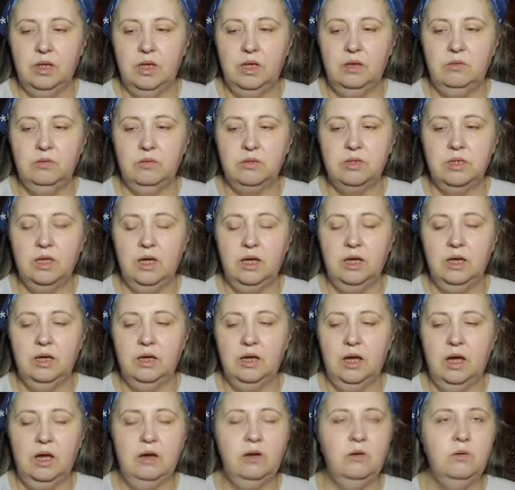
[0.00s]
he was
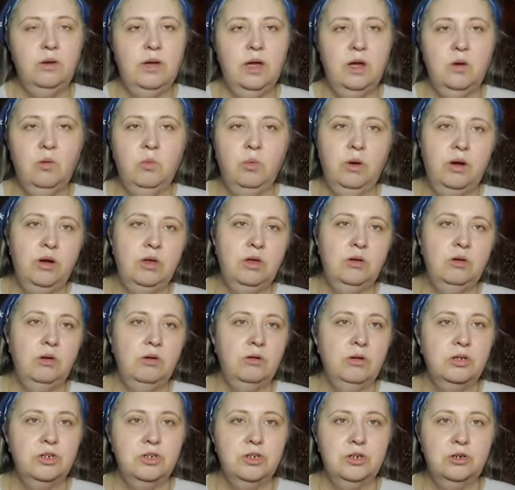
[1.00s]
like, I don't care where you
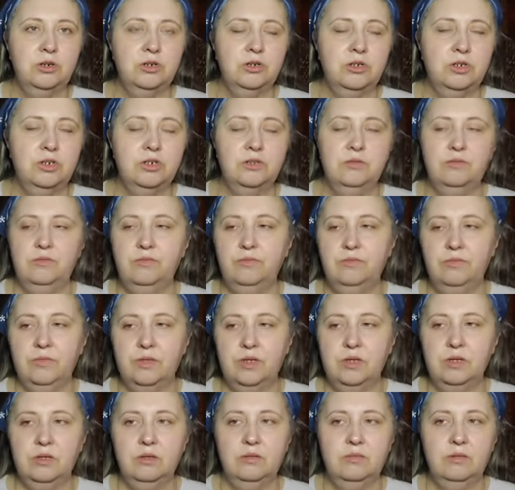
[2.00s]
go to church,
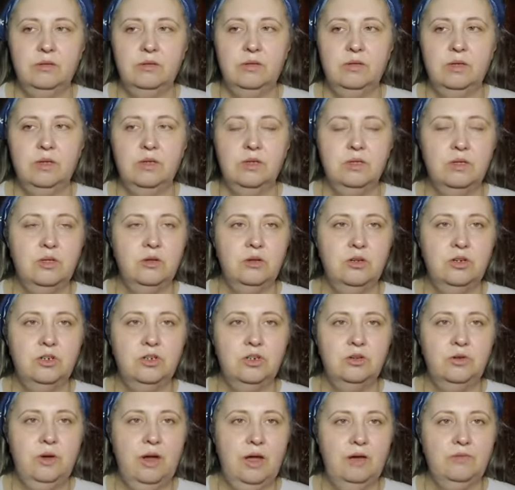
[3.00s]
as long
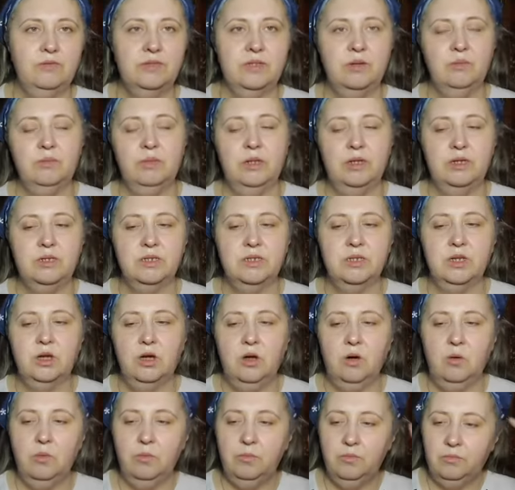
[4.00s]
as you have some place to
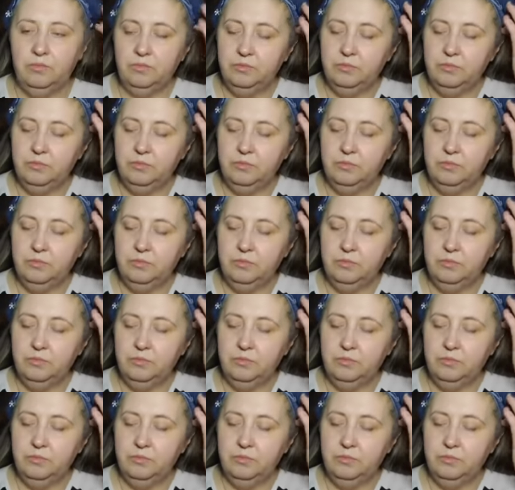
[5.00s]
go.